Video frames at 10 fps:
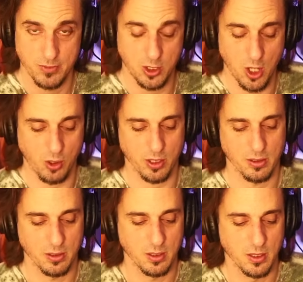know her,
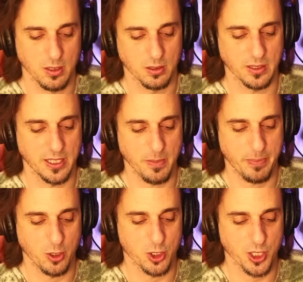Linda
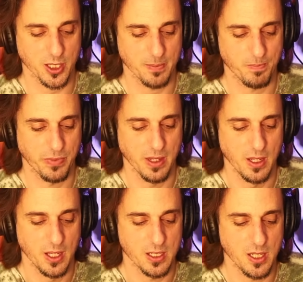Pocher,
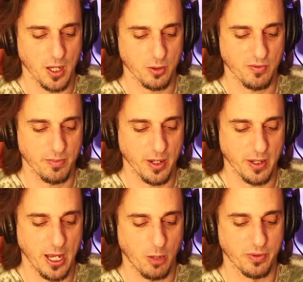daughter of Mary
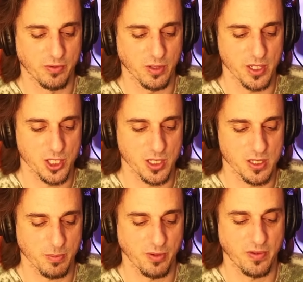Help of Christians
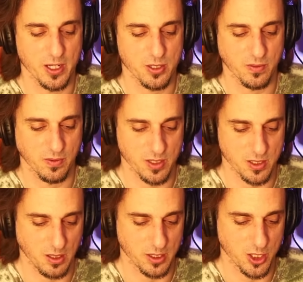and professor of
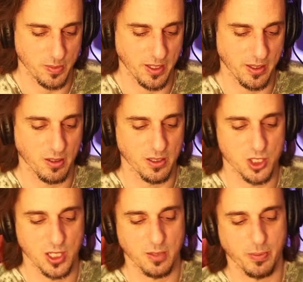Christology
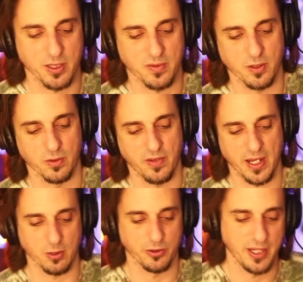Mariology at the Pontifical
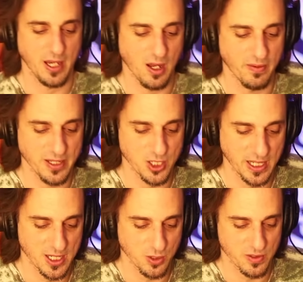Faculty of
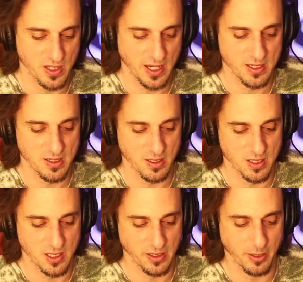Educational Sciences
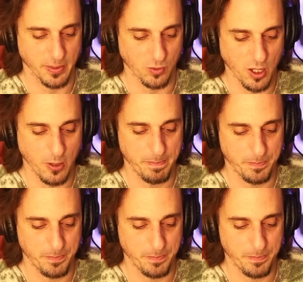Auxilium in Rome,